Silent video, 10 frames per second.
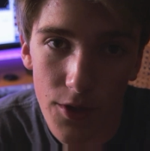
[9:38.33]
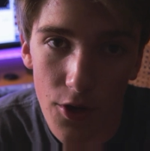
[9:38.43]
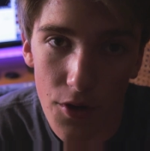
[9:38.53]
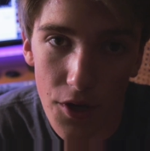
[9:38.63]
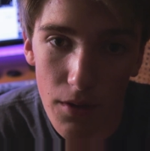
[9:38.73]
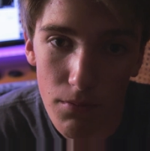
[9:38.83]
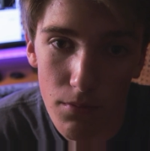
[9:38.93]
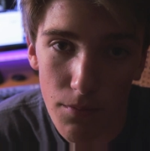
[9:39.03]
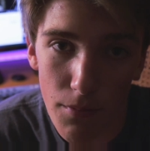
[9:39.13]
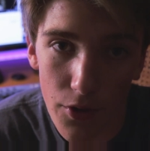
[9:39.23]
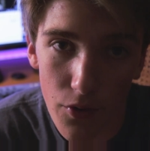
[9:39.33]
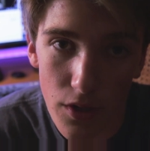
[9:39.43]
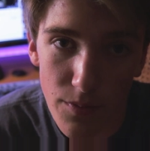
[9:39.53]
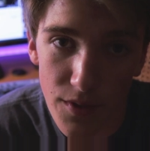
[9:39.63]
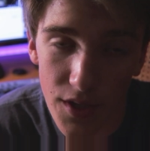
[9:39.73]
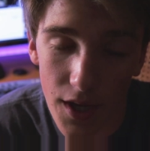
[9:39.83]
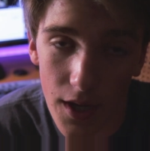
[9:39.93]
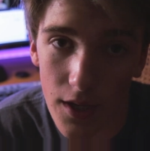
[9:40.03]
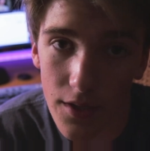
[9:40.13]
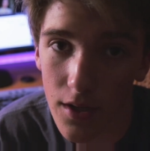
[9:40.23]
here you go. Merry Christmas,
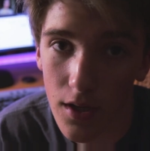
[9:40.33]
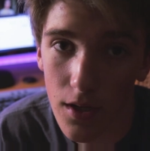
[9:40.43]
and